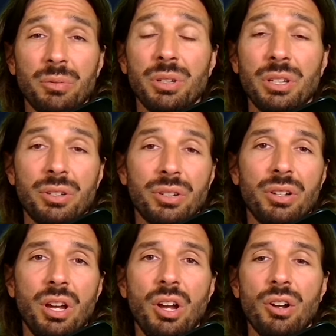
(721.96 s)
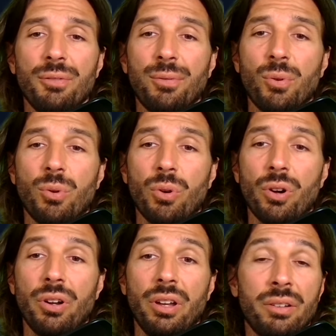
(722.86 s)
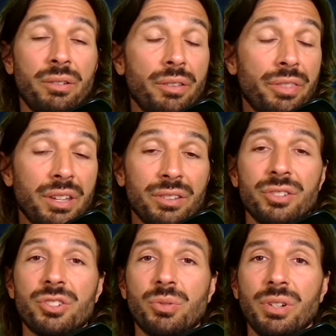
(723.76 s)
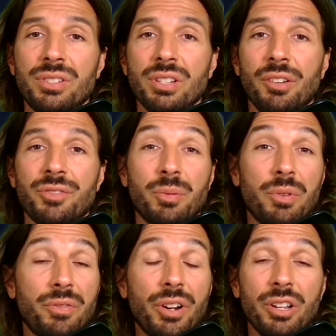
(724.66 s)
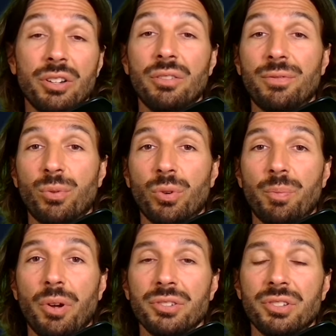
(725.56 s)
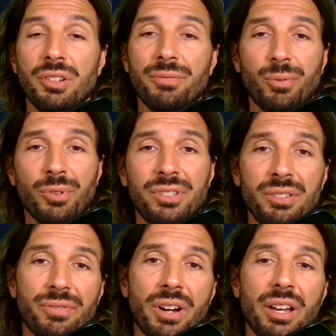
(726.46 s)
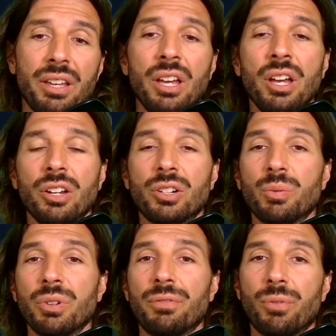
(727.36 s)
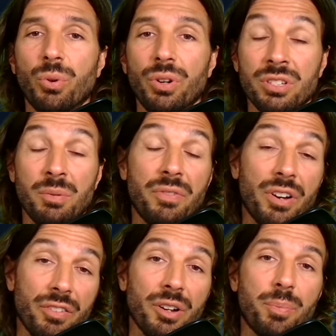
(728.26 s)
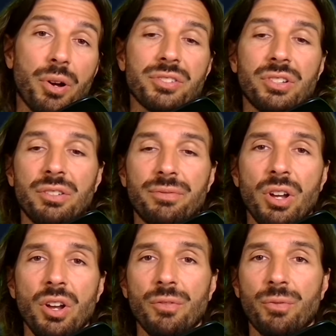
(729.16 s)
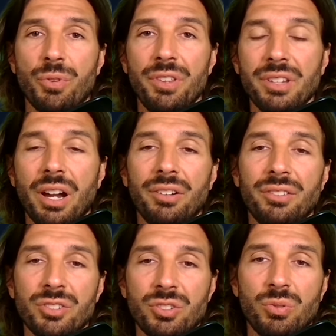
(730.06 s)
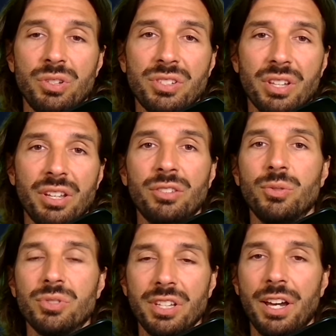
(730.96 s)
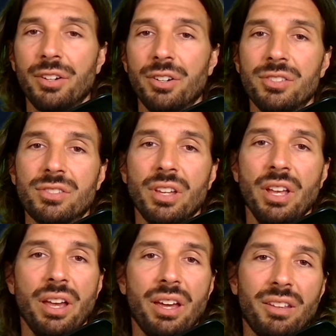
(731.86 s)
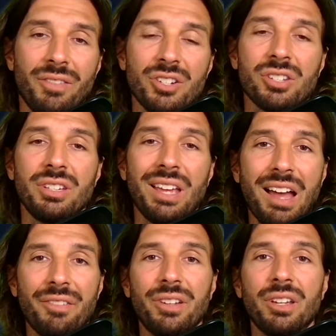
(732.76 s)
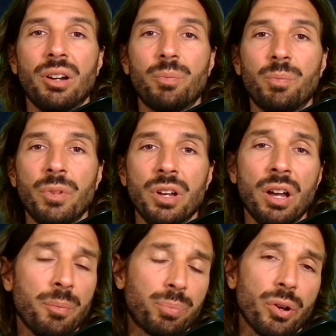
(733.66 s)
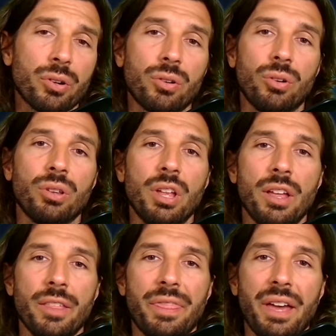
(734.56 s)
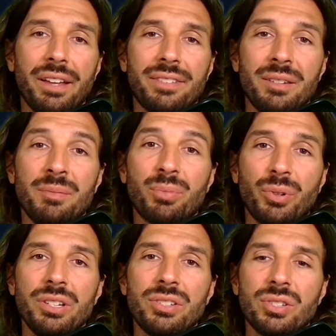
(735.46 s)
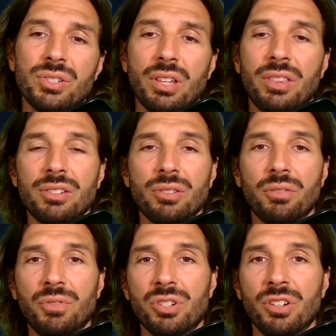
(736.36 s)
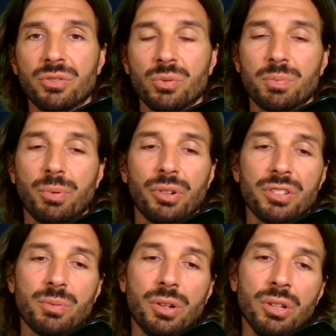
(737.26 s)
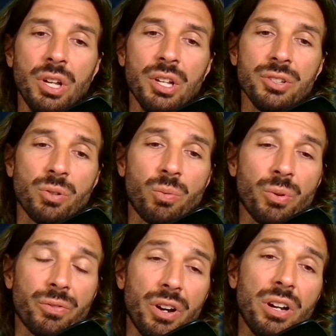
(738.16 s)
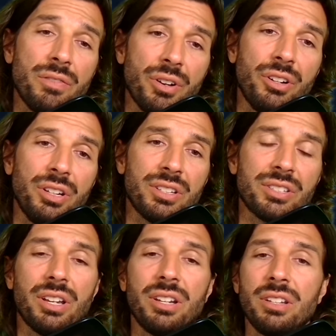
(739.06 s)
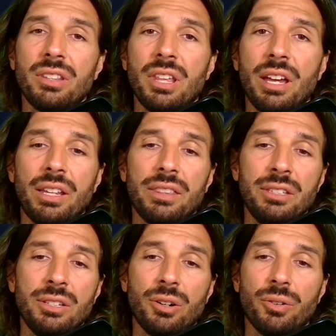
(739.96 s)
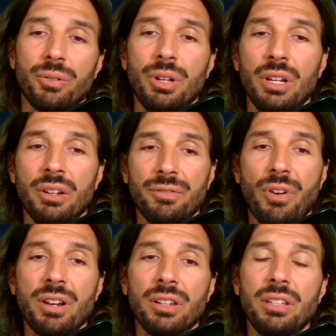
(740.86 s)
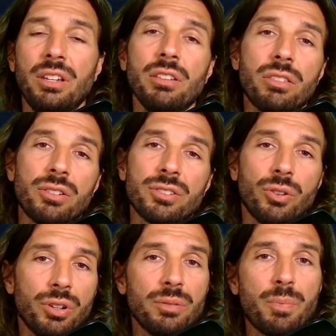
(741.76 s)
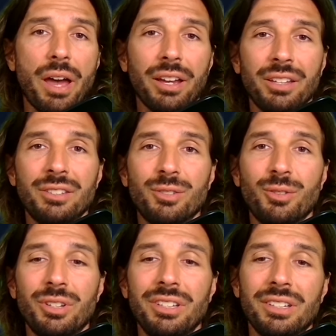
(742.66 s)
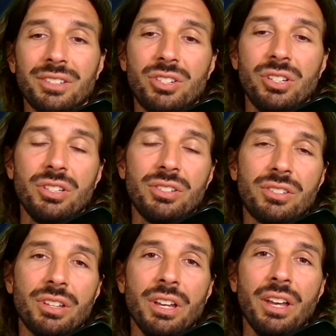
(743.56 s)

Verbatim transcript: really good for the industry itself is going to be very good for positive for DeFi going forward. It's going to be very, very positive for the entire industry, setting new standards and eventually having a, a protocol that embraces, I think, so the vision of Swissborg as well. So we're very, very excited that, you know, finally Ether is going back into the ESGs